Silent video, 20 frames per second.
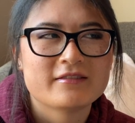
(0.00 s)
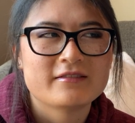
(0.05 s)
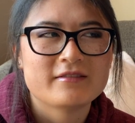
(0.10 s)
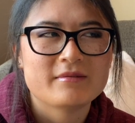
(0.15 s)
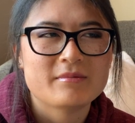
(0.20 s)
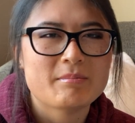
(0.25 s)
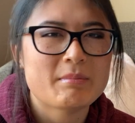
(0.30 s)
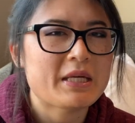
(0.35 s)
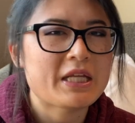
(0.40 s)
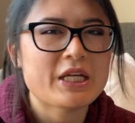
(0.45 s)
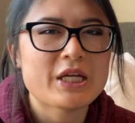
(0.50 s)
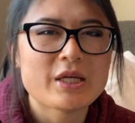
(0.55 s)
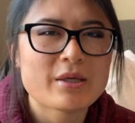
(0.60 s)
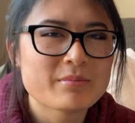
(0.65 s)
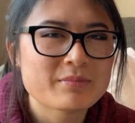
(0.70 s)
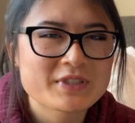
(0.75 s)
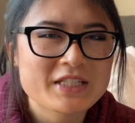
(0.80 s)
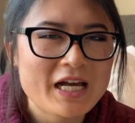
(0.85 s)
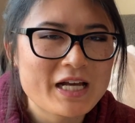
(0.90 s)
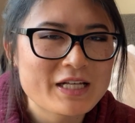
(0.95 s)

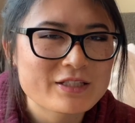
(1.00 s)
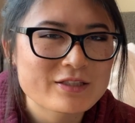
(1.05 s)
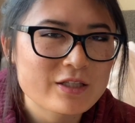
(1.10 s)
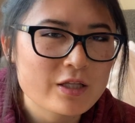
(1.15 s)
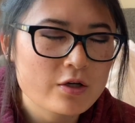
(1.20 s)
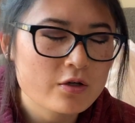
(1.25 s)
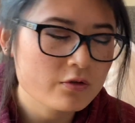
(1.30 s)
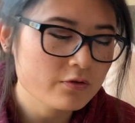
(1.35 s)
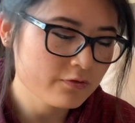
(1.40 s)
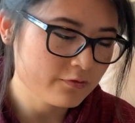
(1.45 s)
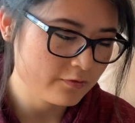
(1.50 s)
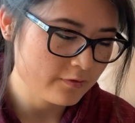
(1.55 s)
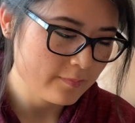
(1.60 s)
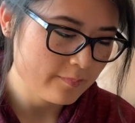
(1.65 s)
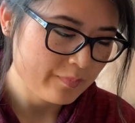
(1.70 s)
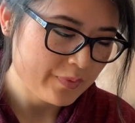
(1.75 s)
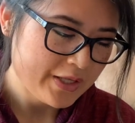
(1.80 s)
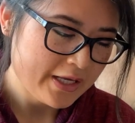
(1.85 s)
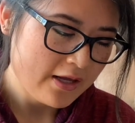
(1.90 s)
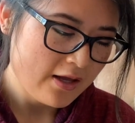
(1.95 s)
medium-sized loaf.
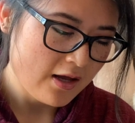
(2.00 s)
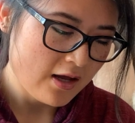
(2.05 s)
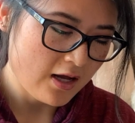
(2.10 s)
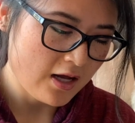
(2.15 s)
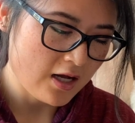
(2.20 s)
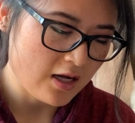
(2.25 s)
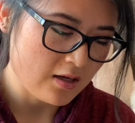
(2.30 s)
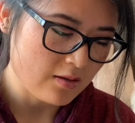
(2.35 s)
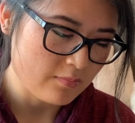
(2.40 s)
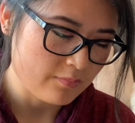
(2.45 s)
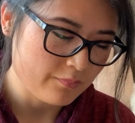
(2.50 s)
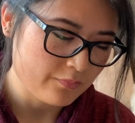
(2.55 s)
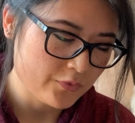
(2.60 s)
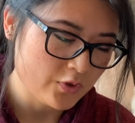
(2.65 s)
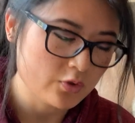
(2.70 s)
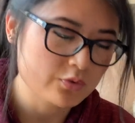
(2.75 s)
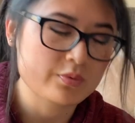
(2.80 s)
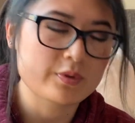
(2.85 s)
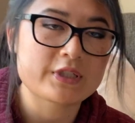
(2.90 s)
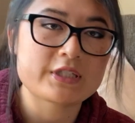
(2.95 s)

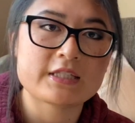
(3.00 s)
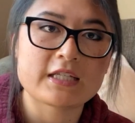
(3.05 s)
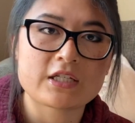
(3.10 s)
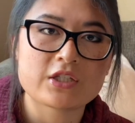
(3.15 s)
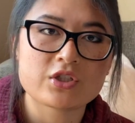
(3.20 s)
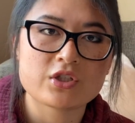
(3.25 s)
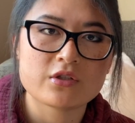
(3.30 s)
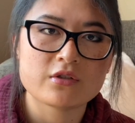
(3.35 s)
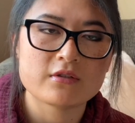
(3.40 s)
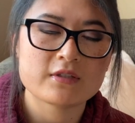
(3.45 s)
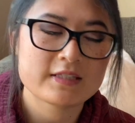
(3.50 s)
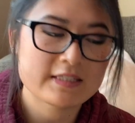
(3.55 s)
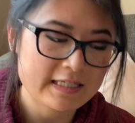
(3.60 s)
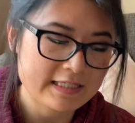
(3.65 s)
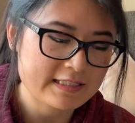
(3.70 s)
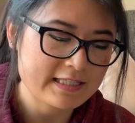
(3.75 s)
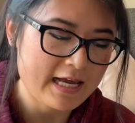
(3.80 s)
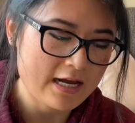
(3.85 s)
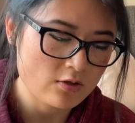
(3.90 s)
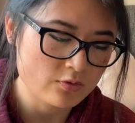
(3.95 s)
Those were
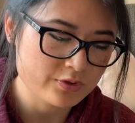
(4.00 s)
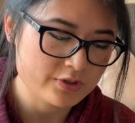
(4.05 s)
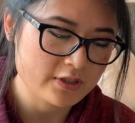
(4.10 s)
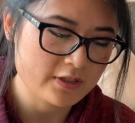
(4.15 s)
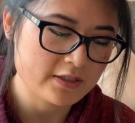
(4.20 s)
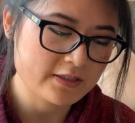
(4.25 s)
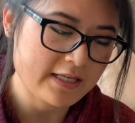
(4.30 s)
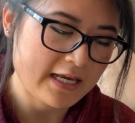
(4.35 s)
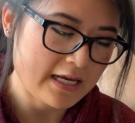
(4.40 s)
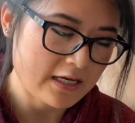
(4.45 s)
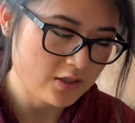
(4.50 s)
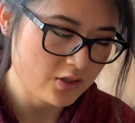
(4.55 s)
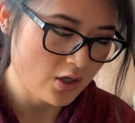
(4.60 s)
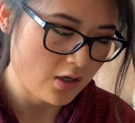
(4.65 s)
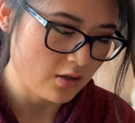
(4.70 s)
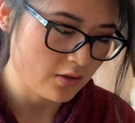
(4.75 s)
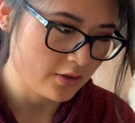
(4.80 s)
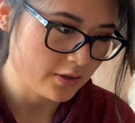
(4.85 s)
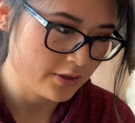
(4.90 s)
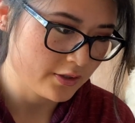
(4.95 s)
6 ounces,
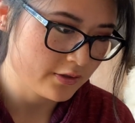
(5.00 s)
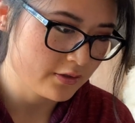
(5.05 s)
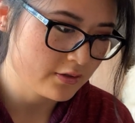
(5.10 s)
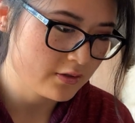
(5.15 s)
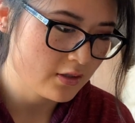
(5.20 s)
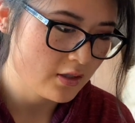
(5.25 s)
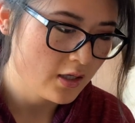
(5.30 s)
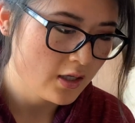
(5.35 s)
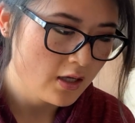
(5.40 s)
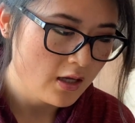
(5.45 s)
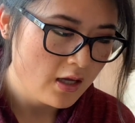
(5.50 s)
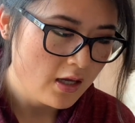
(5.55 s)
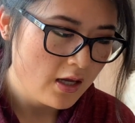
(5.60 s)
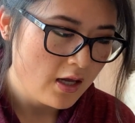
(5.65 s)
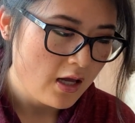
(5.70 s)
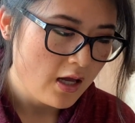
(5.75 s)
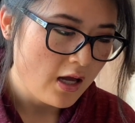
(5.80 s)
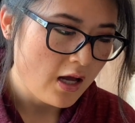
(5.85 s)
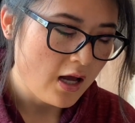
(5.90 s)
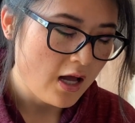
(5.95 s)

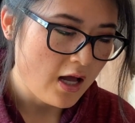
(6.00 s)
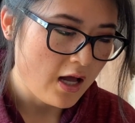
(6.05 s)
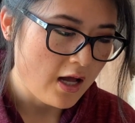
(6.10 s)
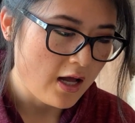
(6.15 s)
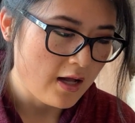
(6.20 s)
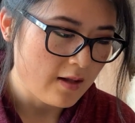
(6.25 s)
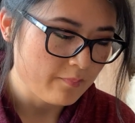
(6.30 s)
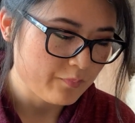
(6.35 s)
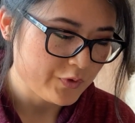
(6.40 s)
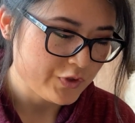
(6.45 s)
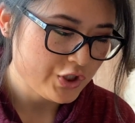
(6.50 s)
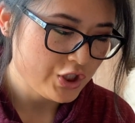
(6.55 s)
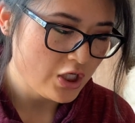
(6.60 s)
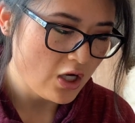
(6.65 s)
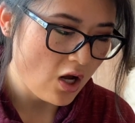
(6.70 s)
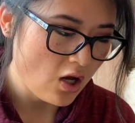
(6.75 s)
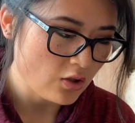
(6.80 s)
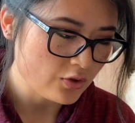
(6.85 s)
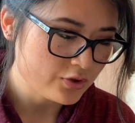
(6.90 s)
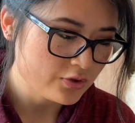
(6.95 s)
$8. She
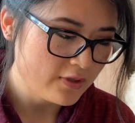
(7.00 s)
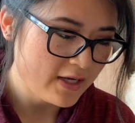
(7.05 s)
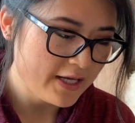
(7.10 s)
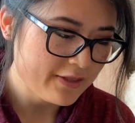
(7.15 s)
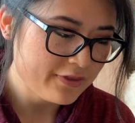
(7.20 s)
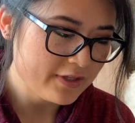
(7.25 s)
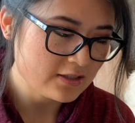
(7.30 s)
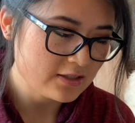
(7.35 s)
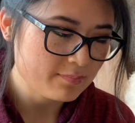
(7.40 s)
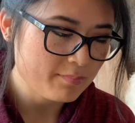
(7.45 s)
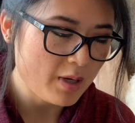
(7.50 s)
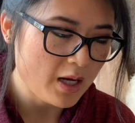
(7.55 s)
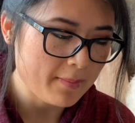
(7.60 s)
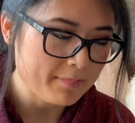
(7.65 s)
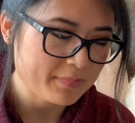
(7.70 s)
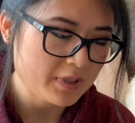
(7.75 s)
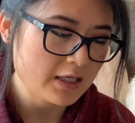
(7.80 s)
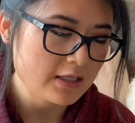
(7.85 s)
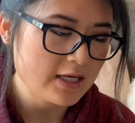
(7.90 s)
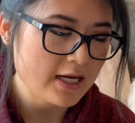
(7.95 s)
also had
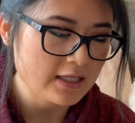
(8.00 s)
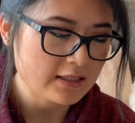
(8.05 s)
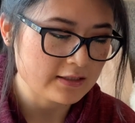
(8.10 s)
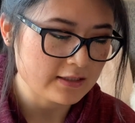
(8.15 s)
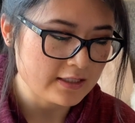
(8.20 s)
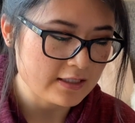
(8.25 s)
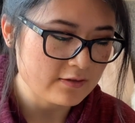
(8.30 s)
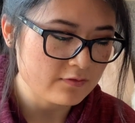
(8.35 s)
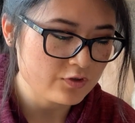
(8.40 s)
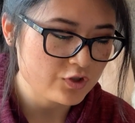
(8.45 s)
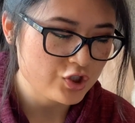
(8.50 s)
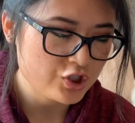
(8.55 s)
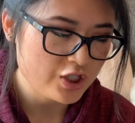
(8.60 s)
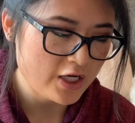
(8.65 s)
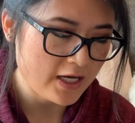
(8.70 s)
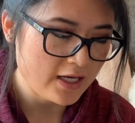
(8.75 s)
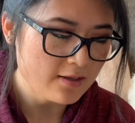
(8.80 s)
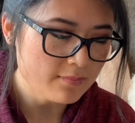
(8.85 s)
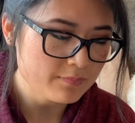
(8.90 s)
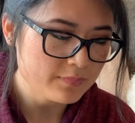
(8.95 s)
pumpkin and leaf
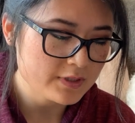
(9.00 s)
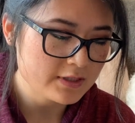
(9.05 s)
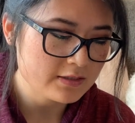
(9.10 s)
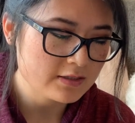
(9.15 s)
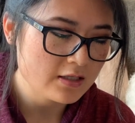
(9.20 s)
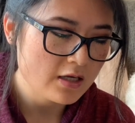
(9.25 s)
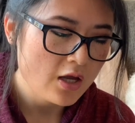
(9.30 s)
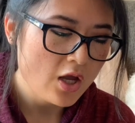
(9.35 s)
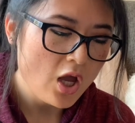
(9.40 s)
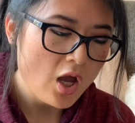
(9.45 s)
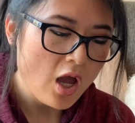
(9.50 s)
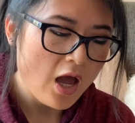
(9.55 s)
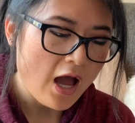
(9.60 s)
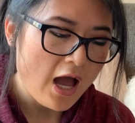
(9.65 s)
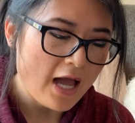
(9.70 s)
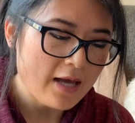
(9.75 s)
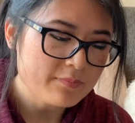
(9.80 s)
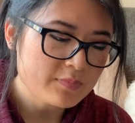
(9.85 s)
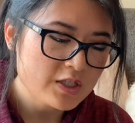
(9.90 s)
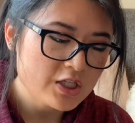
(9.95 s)
shapes.
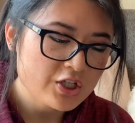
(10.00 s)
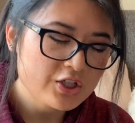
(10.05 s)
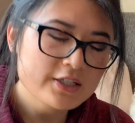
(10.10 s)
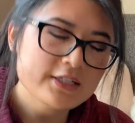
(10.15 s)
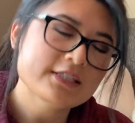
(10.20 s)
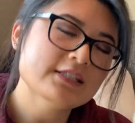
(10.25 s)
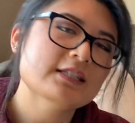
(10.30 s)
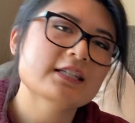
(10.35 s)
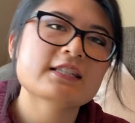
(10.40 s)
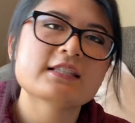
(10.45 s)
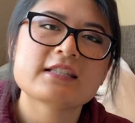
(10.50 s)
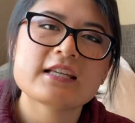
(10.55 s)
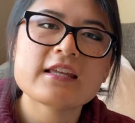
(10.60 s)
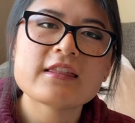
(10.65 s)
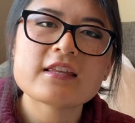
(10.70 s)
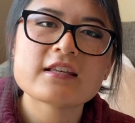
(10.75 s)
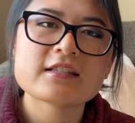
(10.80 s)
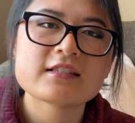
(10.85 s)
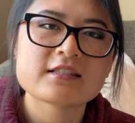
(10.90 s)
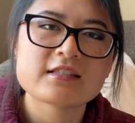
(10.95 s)
I'm curious to see
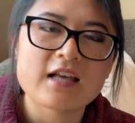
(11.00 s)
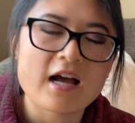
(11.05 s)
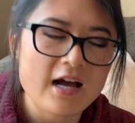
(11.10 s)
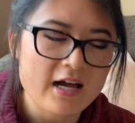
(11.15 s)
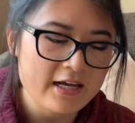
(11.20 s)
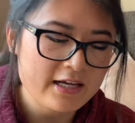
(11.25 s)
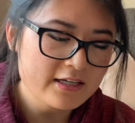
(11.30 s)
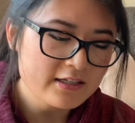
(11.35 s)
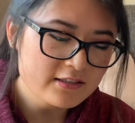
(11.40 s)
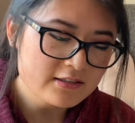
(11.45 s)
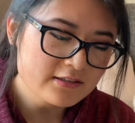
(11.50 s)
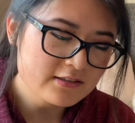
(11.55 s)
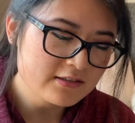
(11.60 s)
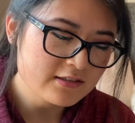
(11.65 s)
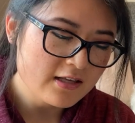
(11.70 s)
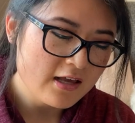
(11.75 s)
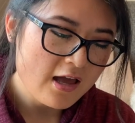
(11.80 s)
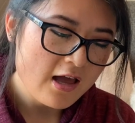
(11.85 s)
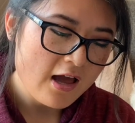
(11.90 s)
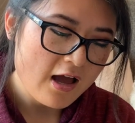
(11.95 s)
the size.
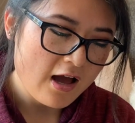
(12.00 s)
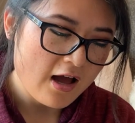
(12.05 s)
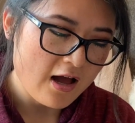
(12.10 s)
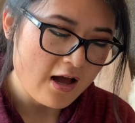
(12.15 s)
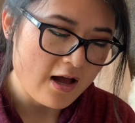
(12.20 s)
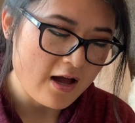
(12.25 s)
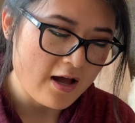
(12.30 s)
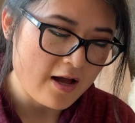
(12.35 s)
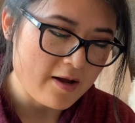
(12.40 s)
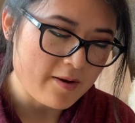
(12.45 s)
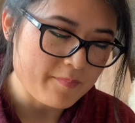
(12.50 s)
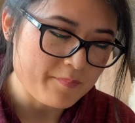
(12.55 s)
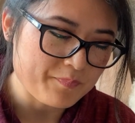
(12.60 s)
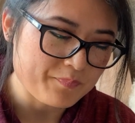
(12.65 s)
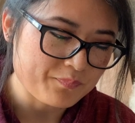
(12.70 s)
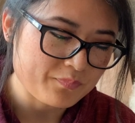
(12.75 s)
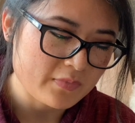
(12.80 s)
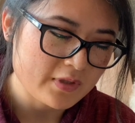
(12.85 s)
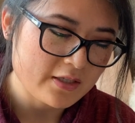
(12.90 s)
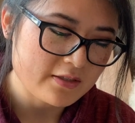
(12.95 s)

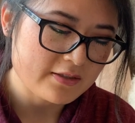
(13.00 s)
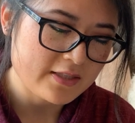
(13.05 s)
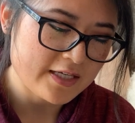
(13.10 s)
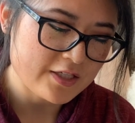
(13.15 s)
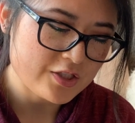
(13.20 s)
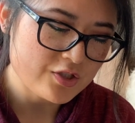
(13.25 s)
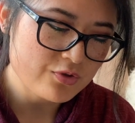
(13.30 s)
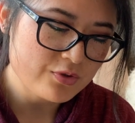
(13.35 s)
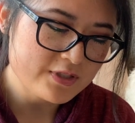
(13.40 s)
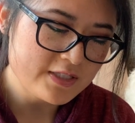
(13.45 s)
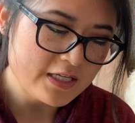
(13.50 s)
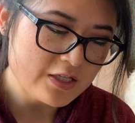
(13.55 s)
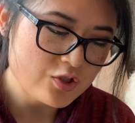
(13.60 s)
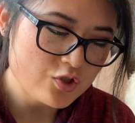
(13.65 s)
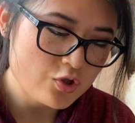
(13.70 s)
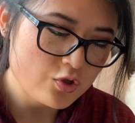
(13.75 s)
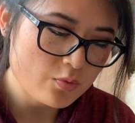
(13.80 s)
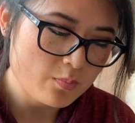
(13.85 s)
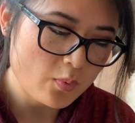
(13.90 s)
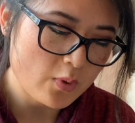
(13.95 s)
They do say
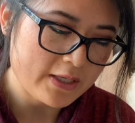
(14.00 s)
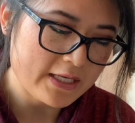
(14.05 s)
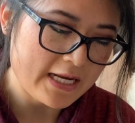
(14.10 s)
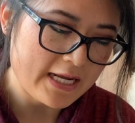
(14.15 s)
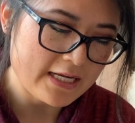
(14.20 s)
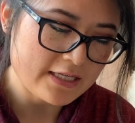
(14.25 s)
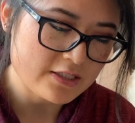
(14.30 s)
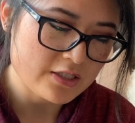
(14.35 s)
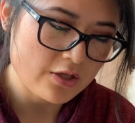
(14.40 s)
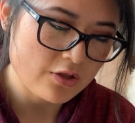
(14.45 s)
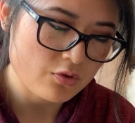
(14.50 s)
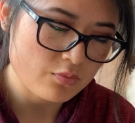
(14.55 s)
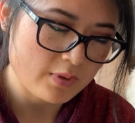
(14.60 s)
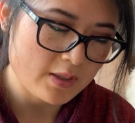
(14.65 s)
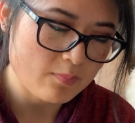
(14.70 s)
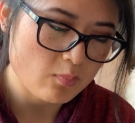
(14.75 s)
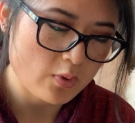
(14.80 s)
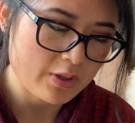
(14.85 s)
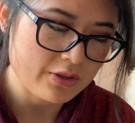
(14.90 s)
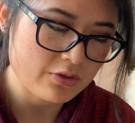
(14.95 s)
2.8 to
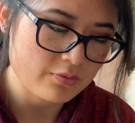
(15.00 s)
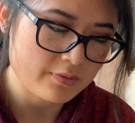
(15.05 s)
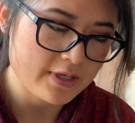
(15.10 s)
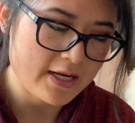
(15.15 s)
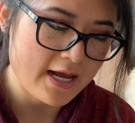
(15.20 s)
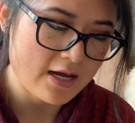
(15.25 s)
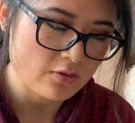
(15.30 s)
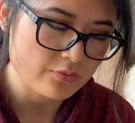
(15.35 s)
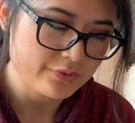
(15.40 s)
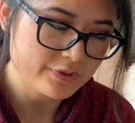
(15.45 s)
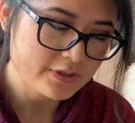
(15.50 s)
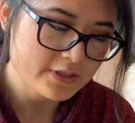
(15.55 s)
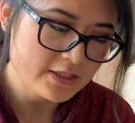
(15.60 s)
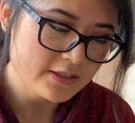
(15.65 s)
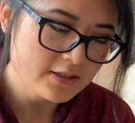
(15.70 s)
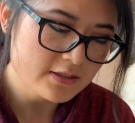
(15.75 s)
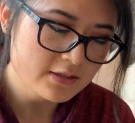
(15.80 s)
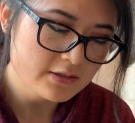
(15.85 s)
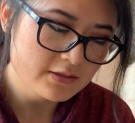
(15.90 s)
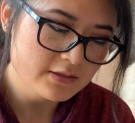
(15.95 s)
3.3
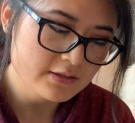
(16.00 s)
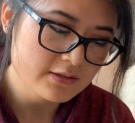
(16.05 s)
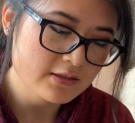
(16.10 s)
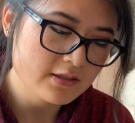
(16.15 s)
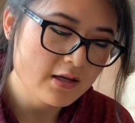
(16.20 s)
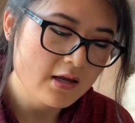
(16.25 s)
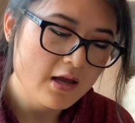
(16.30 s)
ounces.